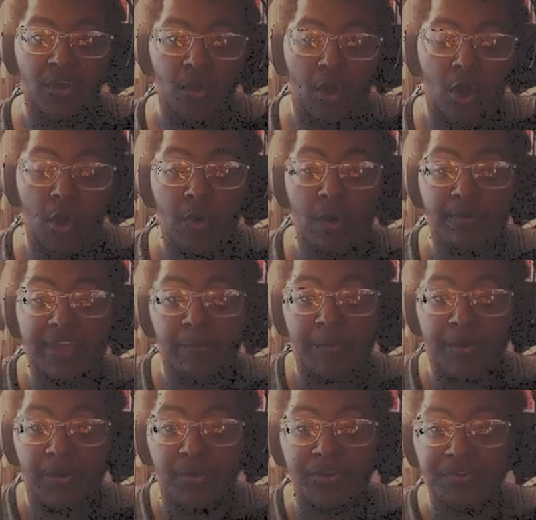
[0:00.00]
Oh, okay, we
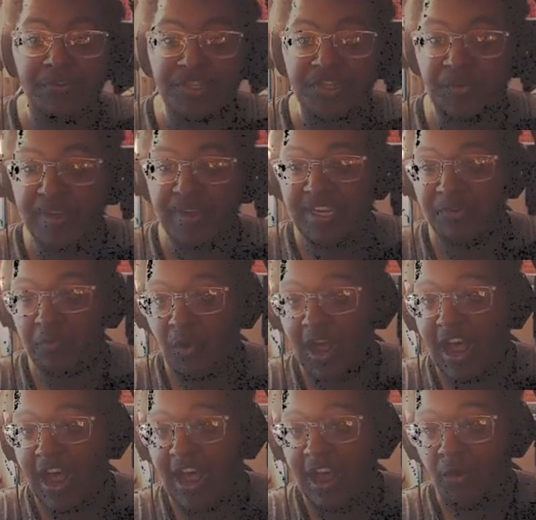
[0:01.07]
got a new screen.
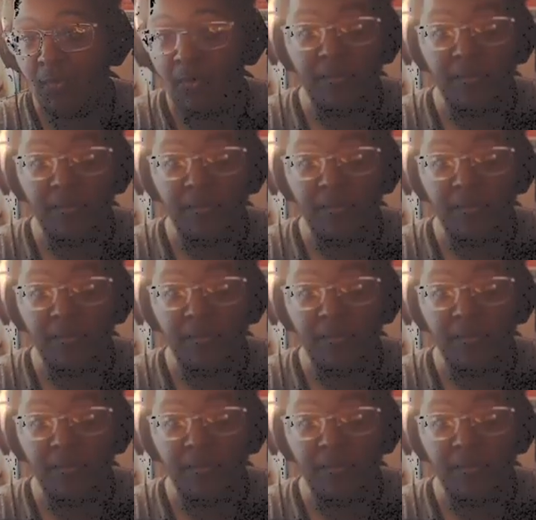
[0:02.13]
Wow.